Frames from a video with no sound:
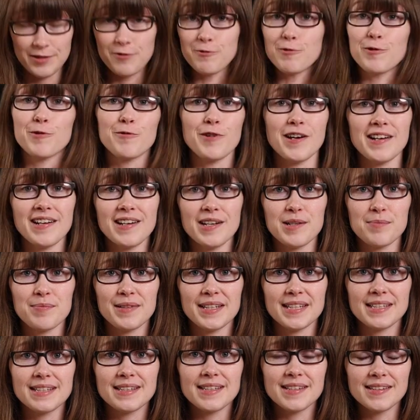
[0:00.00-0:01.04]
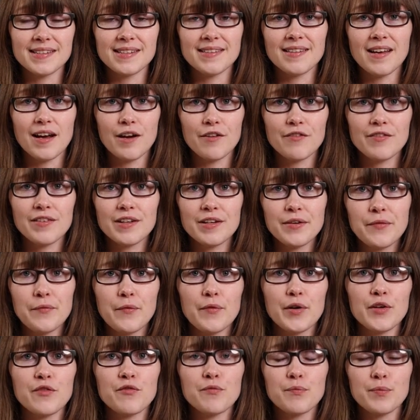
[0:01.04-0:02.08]
We're ready to place these in the oven.
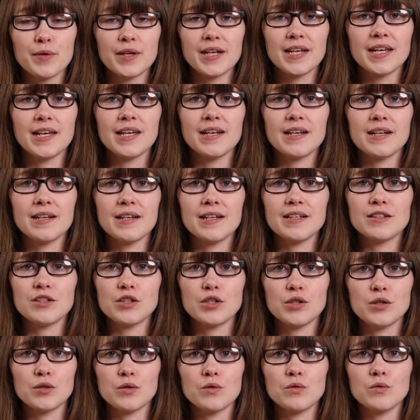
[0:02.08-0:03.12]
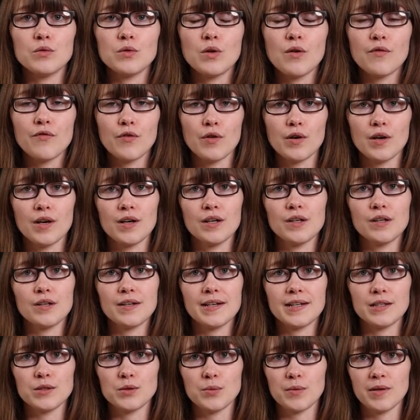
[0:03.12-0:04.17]
We've preheated it to
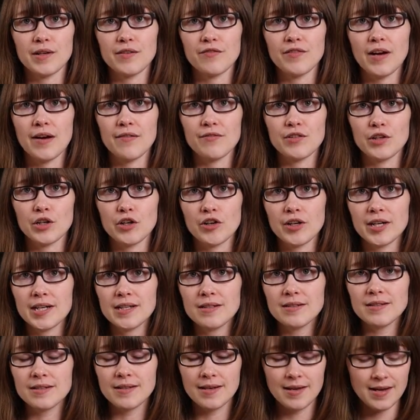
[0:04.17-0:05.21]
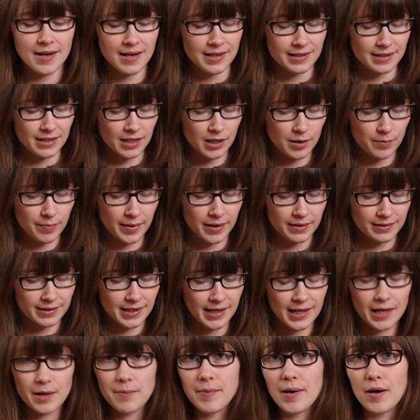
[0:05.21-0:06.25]
425 degrees. It's going to
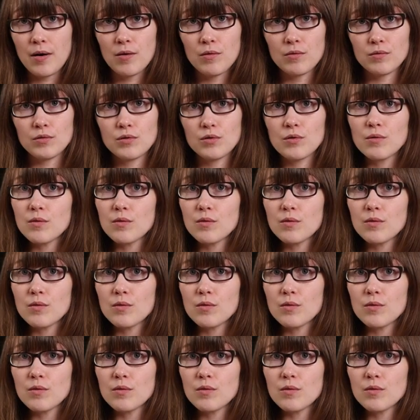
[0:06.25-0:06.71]
take about